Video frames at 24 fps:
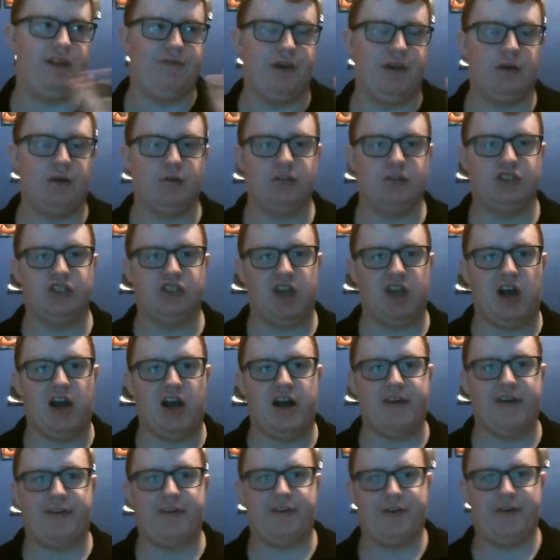shot, it's
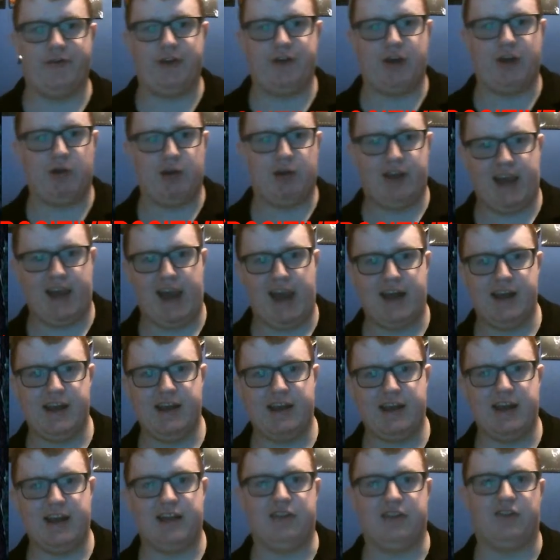also very well
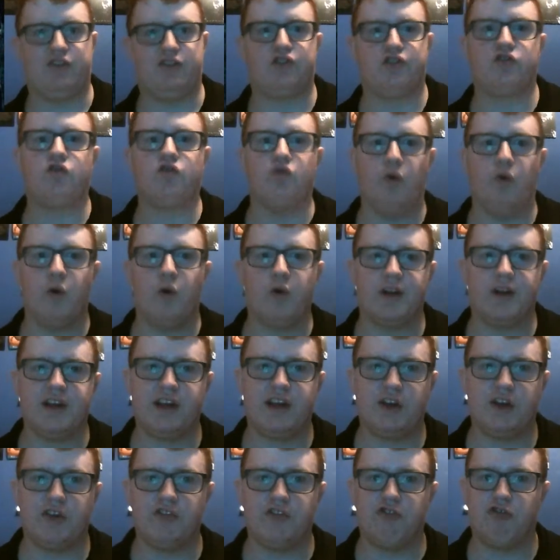edited. The score here
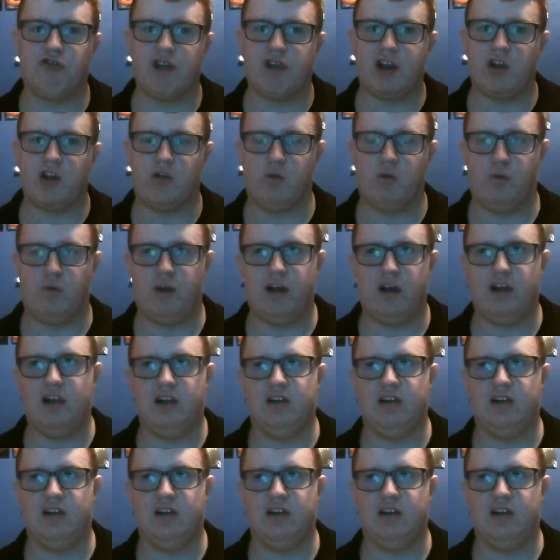is great as well.